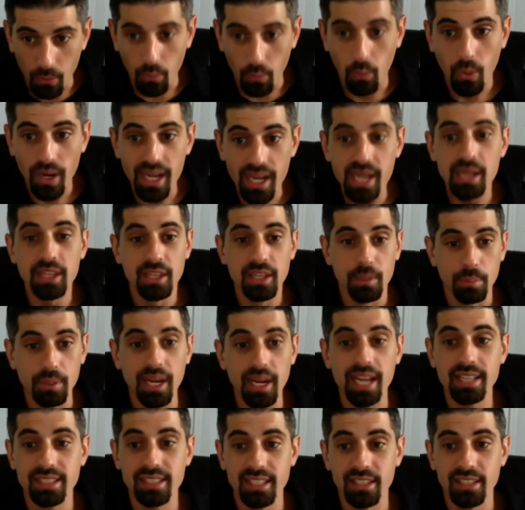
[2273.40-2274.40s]
We, the
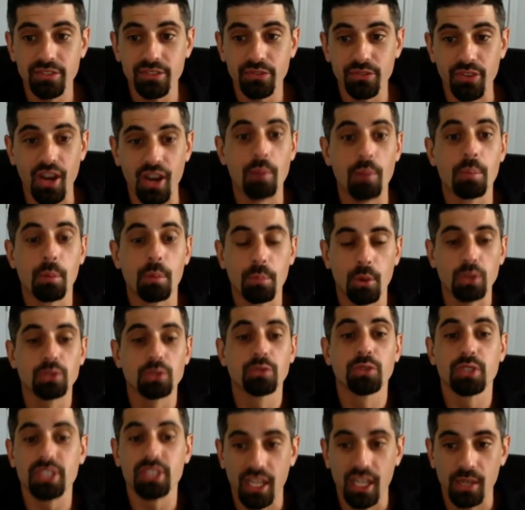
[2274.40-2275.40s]
plaintiff, filed a
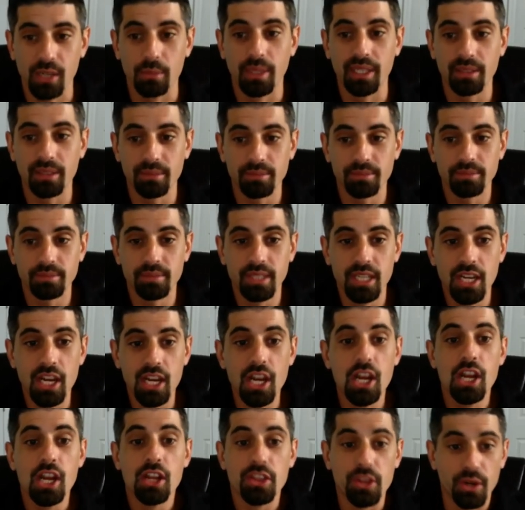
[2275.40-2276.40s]
proposal for settlement.
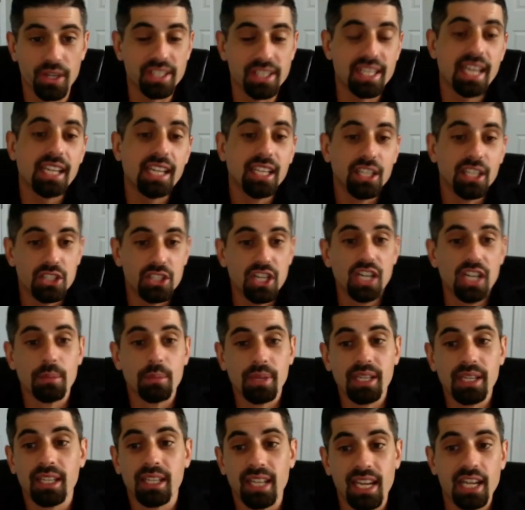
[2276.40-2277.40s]
There is a
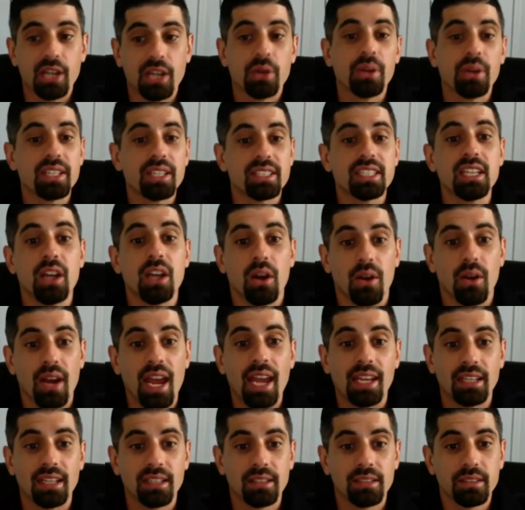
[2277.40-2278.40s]
legitimate lingering
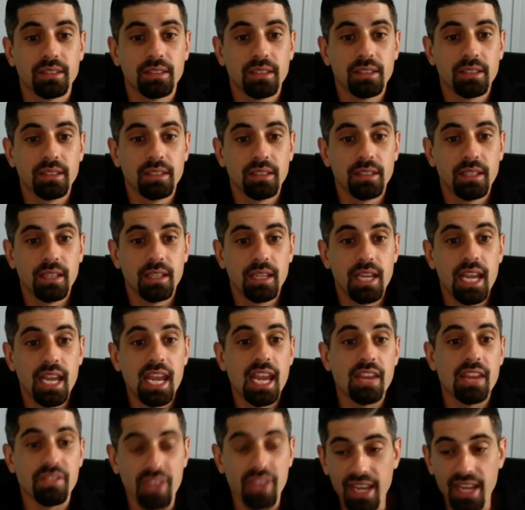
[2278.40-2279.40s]
CRN.
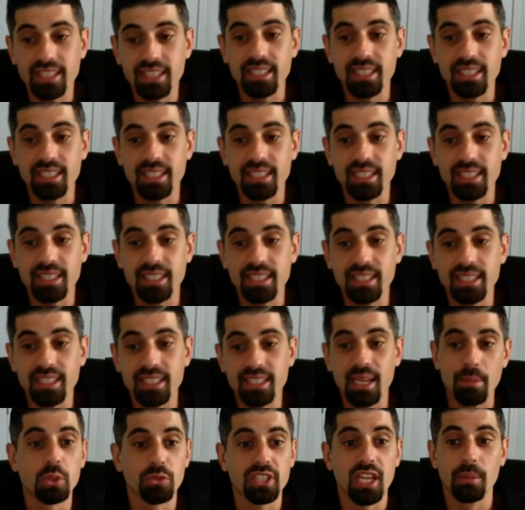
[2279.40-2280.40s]
If they accept
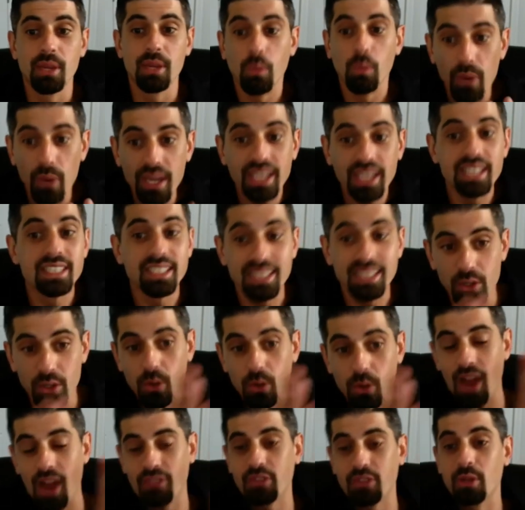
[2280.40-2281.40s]
that proposal for settlement,
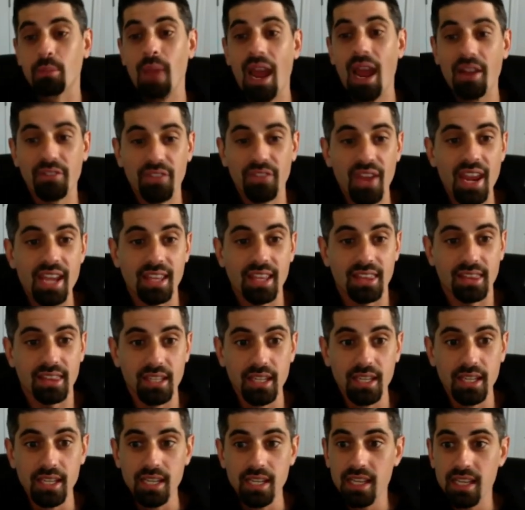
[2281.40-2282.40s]
we could still go after bad
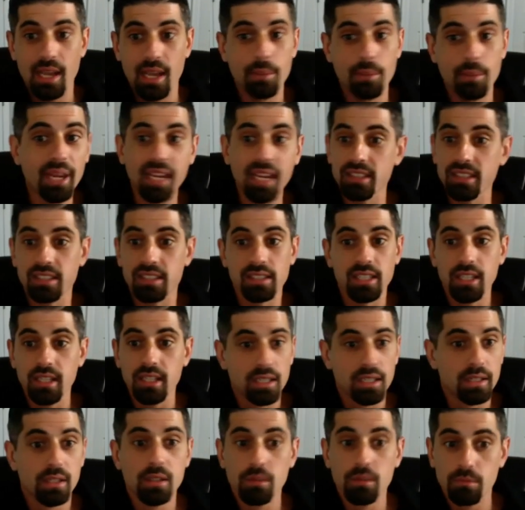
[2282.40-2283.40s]
faith. That
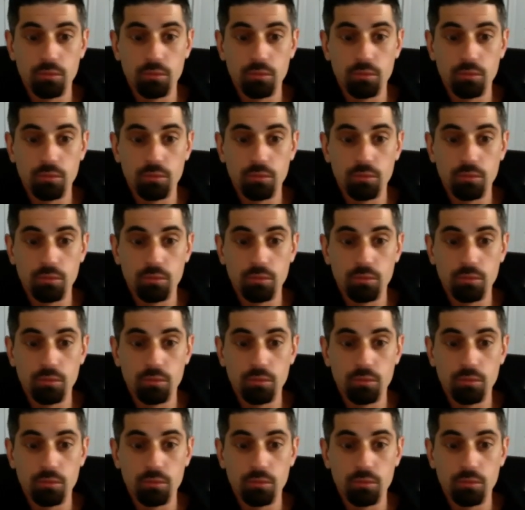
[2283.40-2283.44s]
means